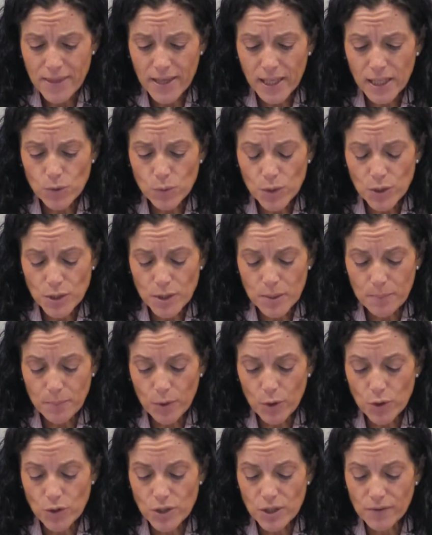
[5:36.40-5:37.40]
I think it was
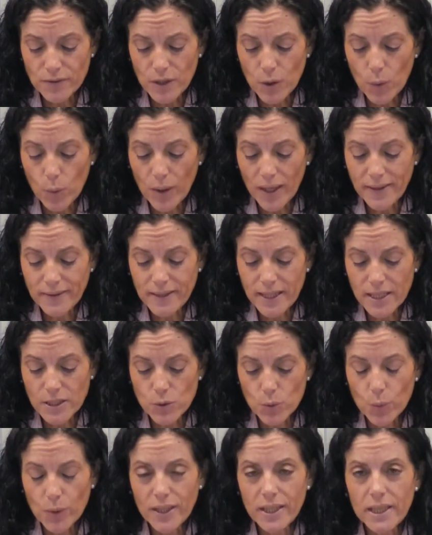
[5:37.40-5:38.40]
important the way
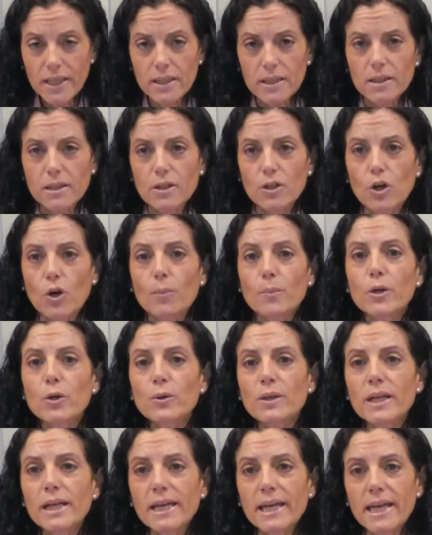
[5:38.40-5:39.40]
that we
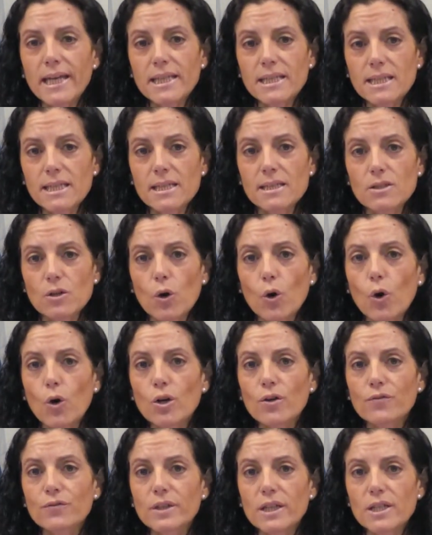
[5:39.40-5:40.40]
communicated
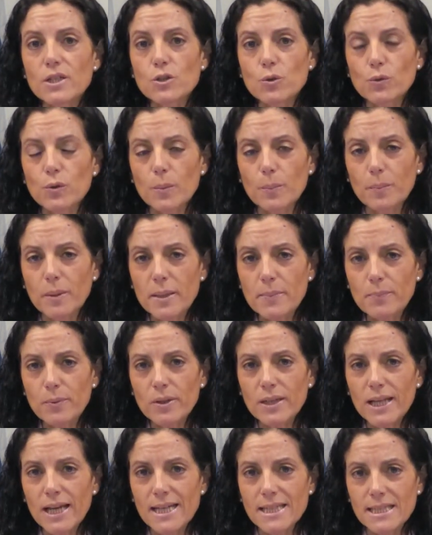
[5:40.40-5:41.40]
all of this to the
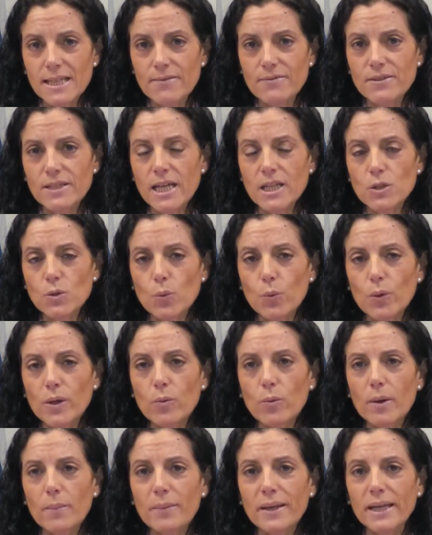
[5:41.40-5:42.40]
people. As I've said,
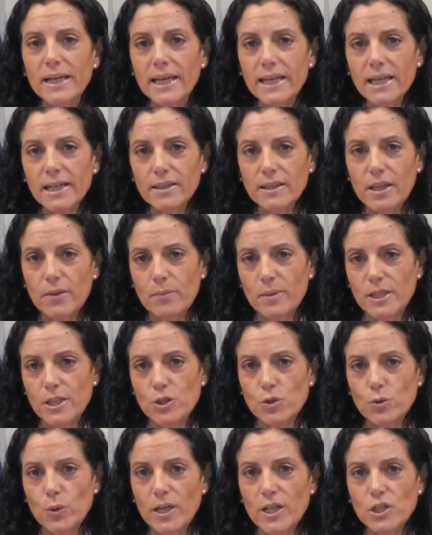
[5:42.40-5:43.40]
we were beginning the
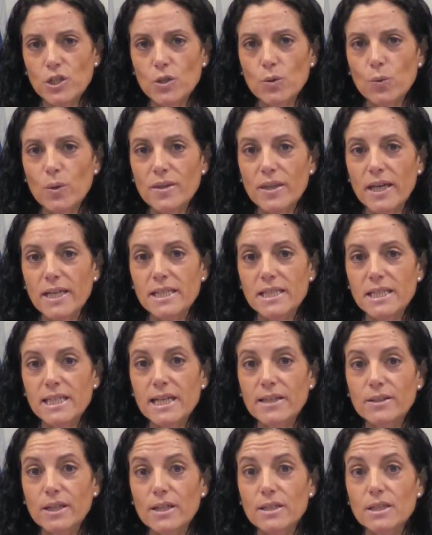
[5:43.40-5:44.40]
administration with the
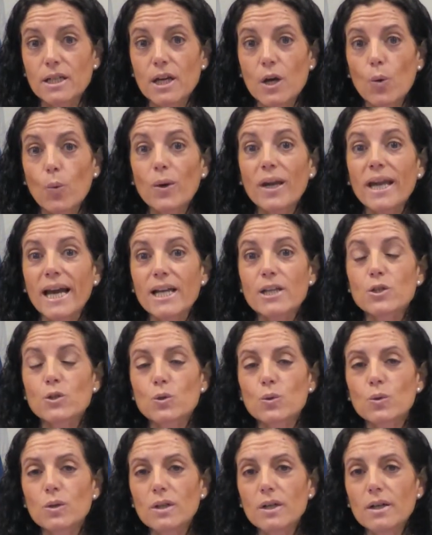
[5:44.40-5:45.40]
idea that we
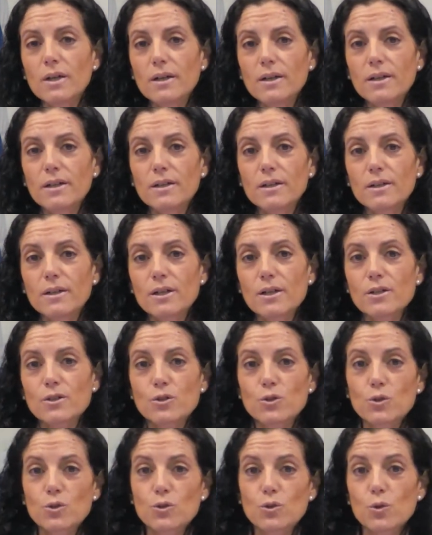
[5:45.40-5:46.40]
had to
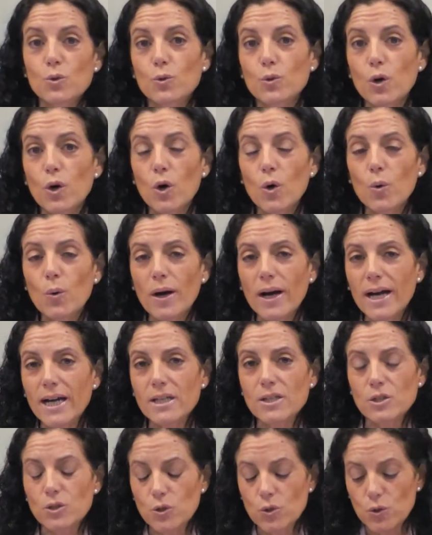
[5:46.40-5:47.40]
uh, to grow
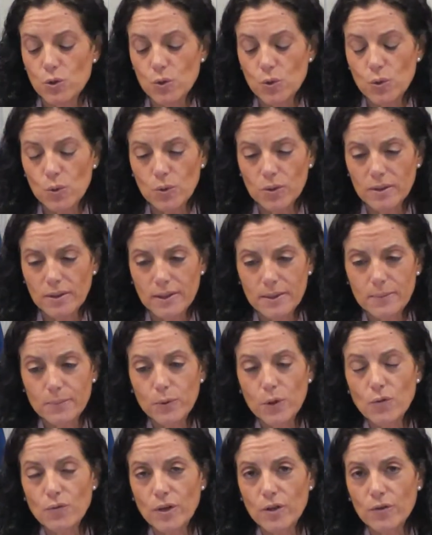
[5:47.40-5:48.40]
and to uh,
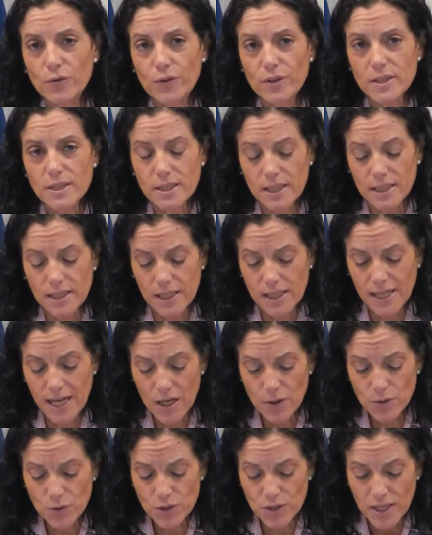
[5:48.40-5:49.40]
improve our fiscal
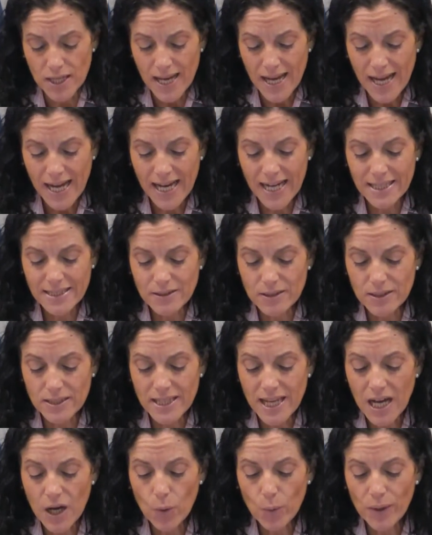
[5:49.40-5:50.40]
accounts. And
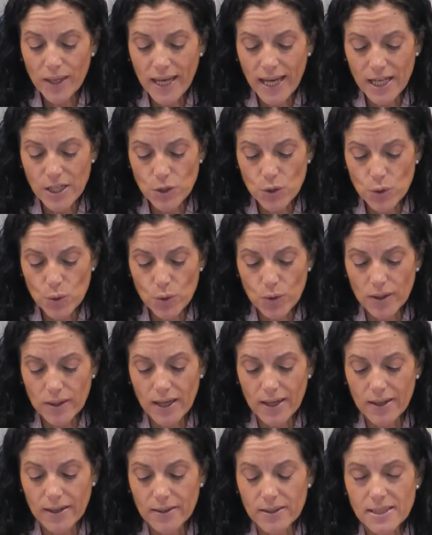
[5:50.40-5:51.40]
now we had
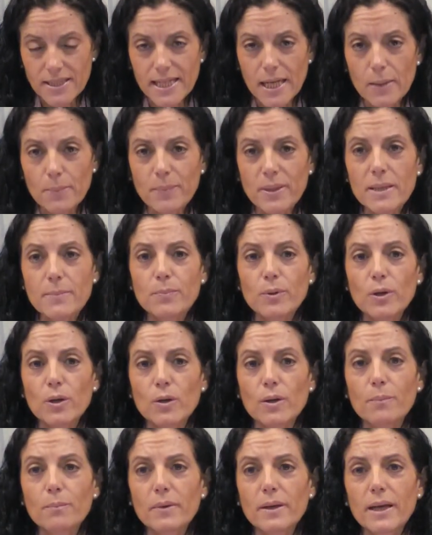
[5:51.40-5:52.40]
to uh, tell
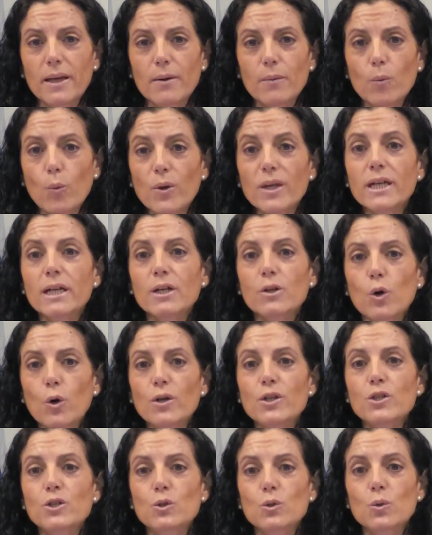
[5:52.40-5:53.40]
people uh, we are
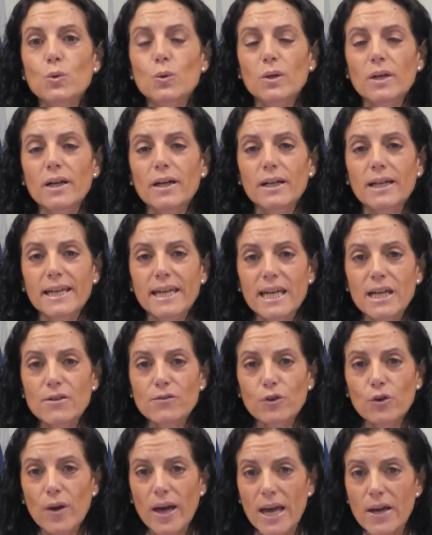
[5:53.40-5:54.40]
going to uh,
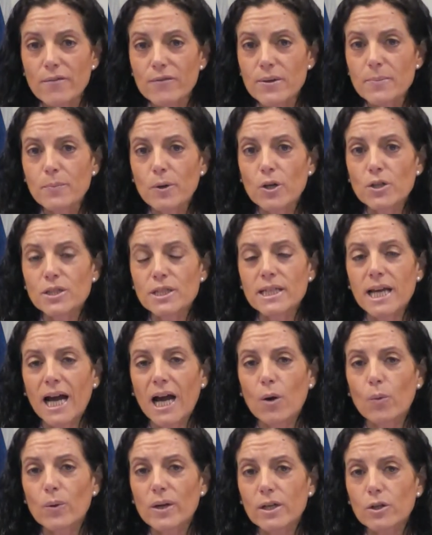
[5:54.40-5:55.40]
care for
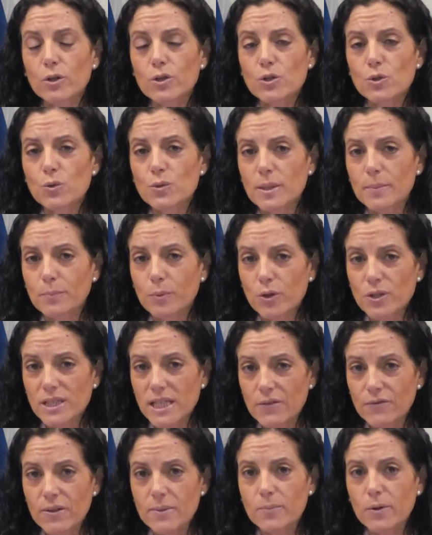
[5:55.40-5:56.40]
everybody and we are going to
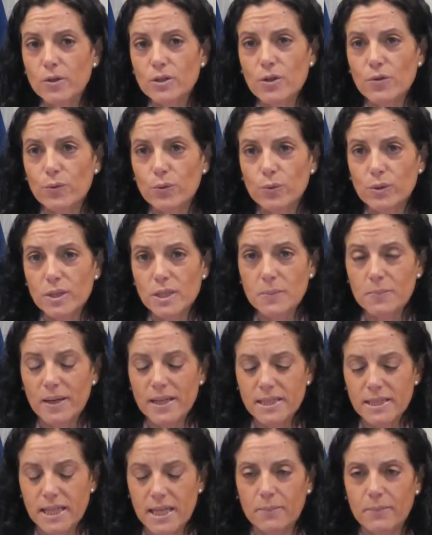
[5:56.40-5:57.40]
support everybody through this
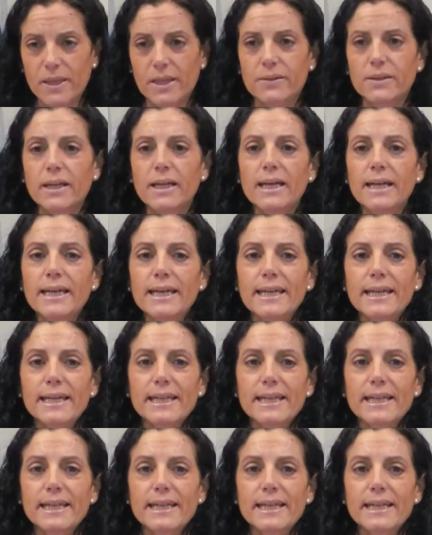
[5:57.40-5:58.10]
pandemic.